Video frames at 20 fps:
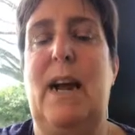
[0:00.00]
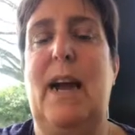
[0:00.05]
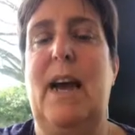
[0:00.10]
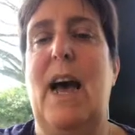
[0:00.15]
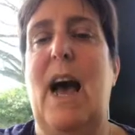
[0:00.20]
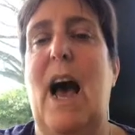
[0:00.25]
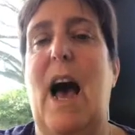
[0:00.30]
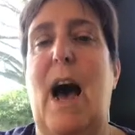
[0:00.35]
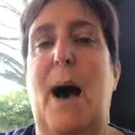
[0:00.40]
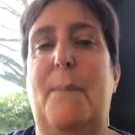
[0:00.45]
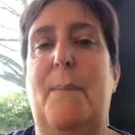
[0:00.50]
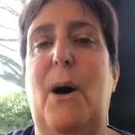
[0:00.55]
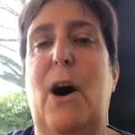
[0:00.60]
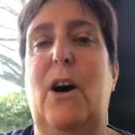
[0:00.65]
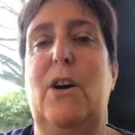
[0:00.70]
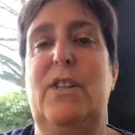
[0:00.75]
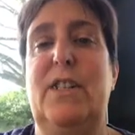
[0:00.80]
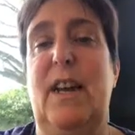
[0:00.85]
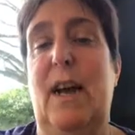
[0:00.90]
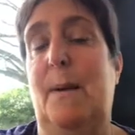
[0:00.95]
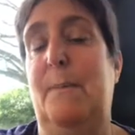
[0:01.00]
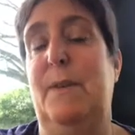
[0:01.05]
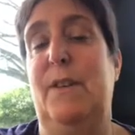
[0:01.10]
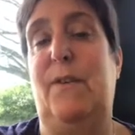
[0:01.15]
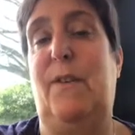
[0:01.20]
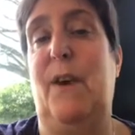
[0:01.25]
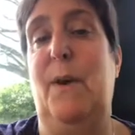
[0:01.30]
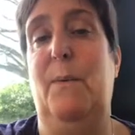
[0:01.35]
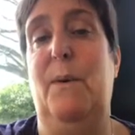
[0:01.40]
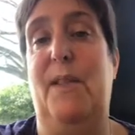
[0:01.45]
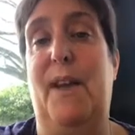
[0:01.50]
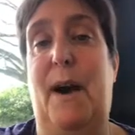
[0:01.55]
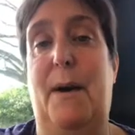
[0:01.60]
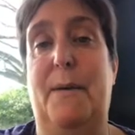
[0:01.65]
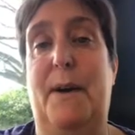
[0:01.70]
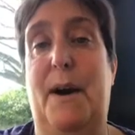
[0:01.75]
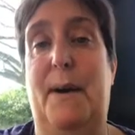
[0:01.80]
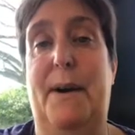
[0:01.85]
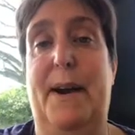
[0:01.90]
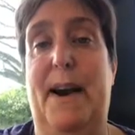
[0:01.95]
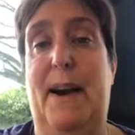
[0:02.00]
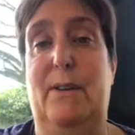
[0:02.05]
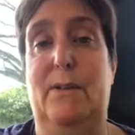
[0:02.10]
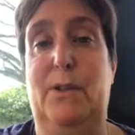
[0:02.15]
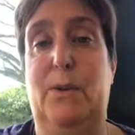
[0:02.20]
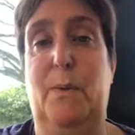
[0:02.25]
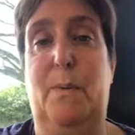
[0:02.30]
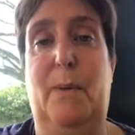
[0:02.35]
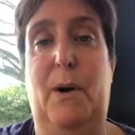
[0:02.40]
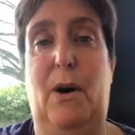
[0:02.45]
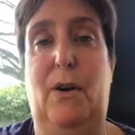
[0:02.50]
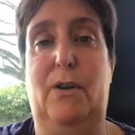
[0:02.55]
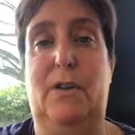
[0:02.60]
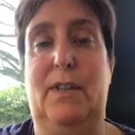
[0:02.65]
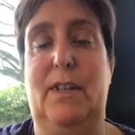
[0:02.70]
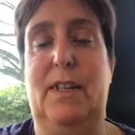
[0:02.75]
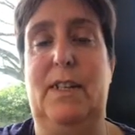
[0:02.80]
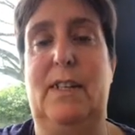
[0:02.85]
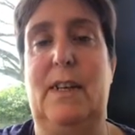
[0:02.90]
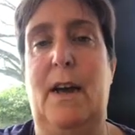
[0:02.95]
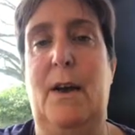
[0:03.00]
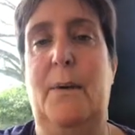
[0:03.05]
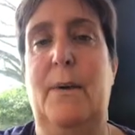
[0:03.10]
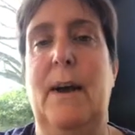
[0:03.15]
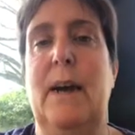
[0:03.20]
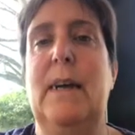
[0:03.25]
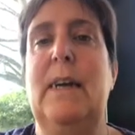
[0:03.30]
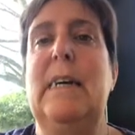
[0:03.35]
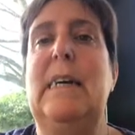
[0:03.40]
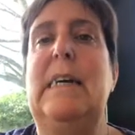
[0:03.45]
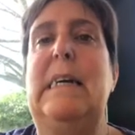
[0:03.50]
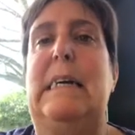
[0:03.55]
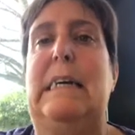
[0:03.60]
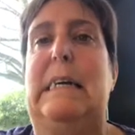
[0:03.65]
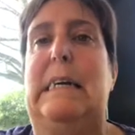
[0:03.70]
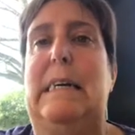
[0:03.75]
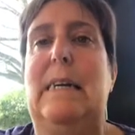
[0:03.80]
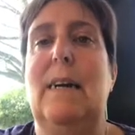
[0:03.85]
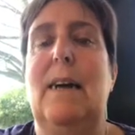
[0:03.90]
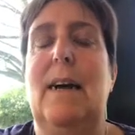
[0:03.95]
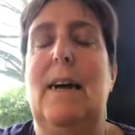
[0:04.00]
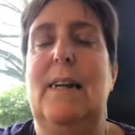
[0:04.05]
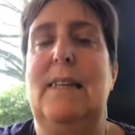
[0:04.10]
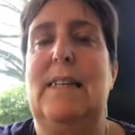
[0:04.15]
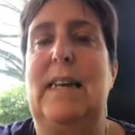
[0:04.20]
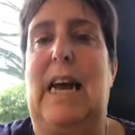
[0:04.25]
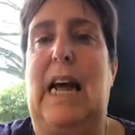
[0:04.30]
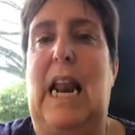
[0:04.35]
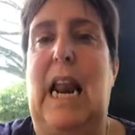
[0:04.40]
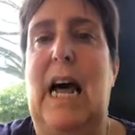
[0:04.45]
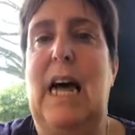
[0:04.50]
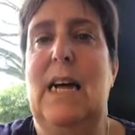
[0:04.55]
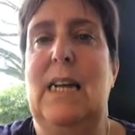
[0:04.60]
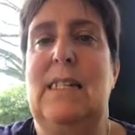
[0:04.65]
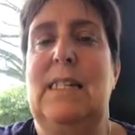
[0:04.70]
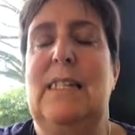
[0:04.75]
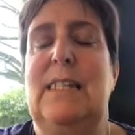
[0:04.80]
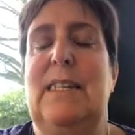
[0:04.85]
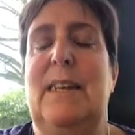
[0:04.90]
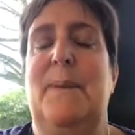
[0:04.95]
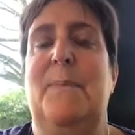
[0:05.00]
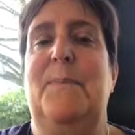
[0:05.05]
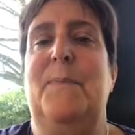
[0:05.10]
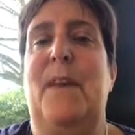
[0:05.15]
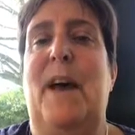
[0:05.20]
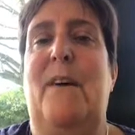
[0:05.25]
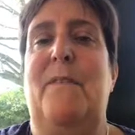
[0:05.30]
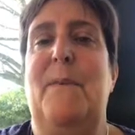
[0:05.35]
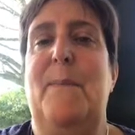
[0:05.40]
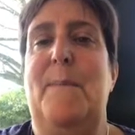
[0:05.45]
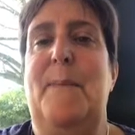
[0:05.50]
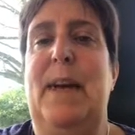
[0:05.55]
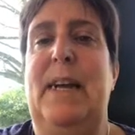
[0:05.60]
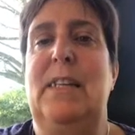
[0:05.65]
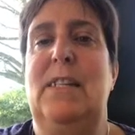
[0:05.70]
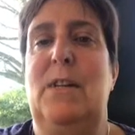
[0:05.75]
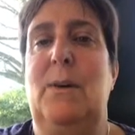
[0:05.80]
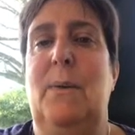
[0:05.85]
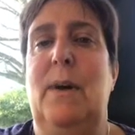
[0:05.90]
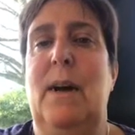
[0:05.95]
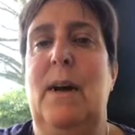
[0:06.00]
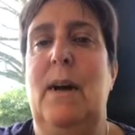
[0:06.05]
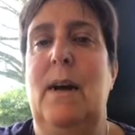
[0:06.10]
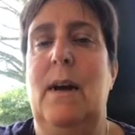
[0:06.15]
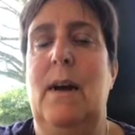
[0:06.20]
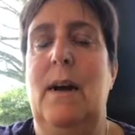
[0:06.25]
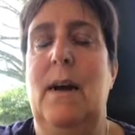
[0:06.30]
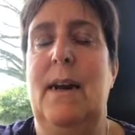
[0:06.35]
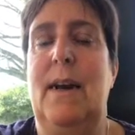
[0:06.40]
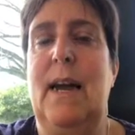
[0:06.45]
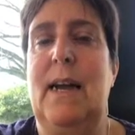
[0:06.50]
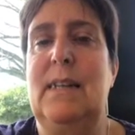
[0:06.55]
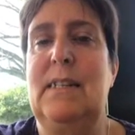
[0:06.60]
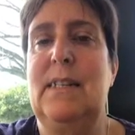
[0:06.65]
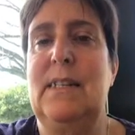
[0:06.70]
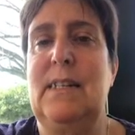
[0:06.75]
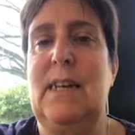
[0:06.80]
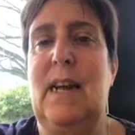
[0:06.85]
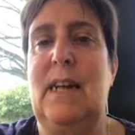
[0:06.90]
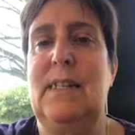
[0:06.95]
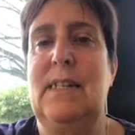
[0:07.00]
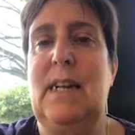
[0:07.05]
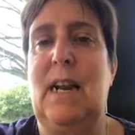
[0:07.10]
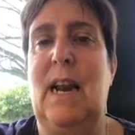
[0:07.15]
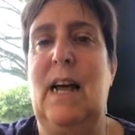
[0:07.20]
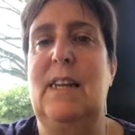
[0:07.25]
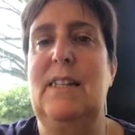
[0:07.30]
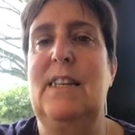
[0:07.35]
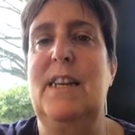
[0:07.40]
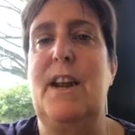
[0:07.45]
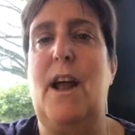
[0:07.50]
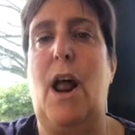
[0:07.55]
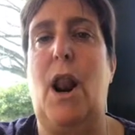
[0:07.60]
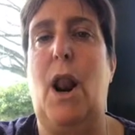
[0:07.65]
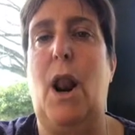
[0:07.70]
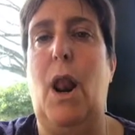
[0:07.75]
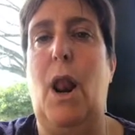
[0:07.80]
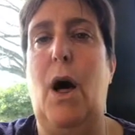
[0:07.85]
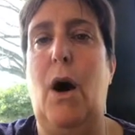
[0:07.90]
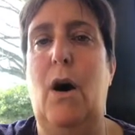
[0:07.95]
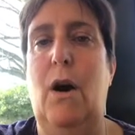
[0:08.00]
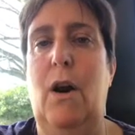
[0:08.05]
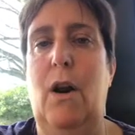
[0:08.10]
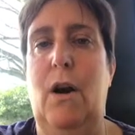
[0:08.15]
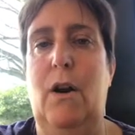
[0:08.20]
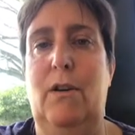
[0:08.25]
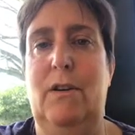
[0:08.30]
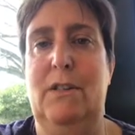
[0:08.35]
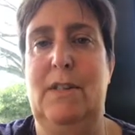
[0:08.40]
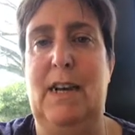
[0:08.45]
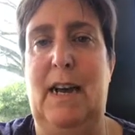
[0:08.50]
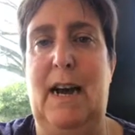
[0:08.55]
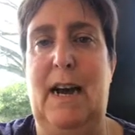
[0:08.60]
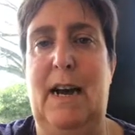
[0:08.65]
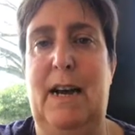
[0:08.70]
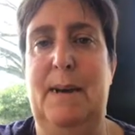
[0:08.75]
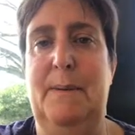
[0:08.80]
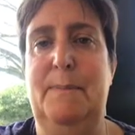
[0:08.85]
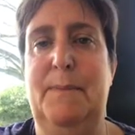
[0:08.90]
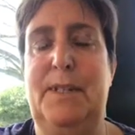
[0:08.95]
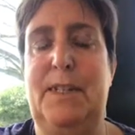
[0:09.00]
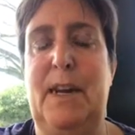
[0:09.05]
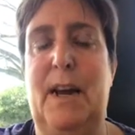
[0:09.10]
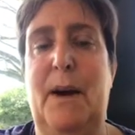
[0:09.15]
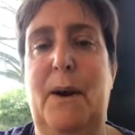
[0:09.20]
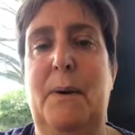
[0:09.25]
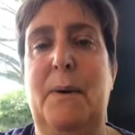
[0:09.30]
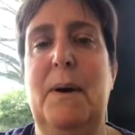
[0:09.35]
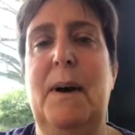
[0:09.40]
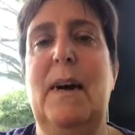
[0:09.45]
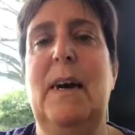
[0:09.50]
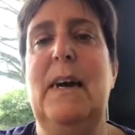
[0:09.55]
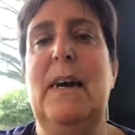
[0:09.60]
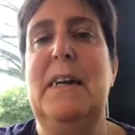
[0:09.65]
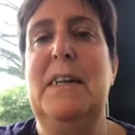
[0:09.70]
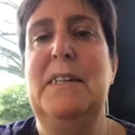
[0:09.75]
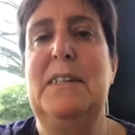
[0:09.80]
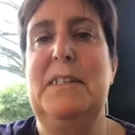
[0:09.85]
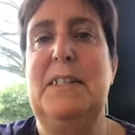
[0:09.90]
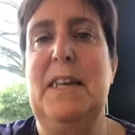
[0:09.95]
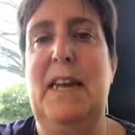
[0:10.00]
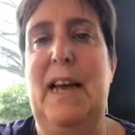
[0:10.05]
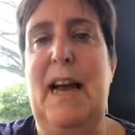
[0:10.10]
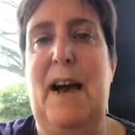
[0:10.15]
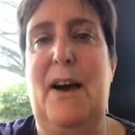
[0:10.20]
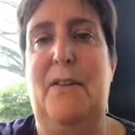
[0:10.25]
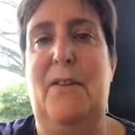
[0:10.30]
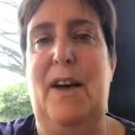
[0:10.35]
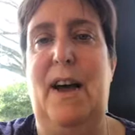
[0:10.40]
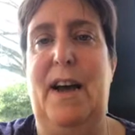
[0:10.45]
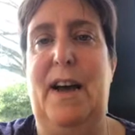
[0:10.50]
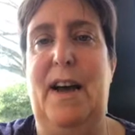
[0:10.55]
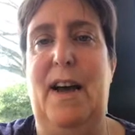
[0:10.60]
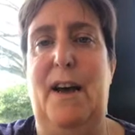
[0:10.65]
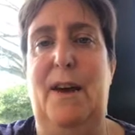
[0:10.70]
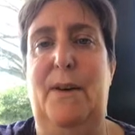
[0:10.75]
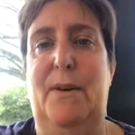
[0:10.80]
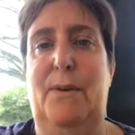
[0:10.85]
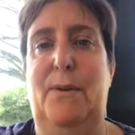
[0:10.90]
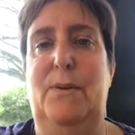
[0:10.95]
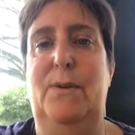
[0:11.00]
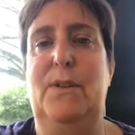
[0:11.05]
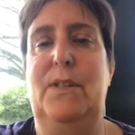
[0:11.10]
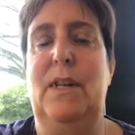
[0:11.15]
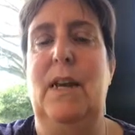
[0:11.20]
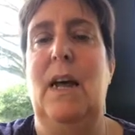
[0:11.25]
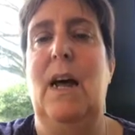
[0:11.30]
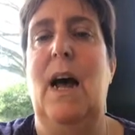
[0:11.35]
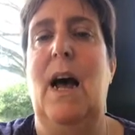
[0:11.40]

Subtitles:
like a party atmosphere without going out to a party. So it's a class. I haven't been to an exercise class in a long time, so see how that goes.